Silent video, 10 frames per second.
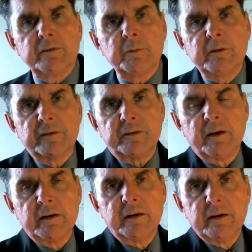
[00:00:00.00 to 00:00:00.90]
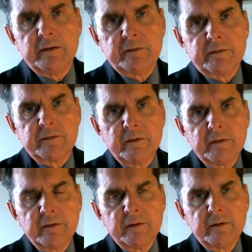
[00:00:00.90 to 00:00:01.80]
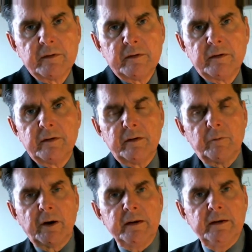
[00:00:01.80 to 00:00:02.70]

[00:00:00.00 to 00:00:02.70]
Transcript: Where the sun is right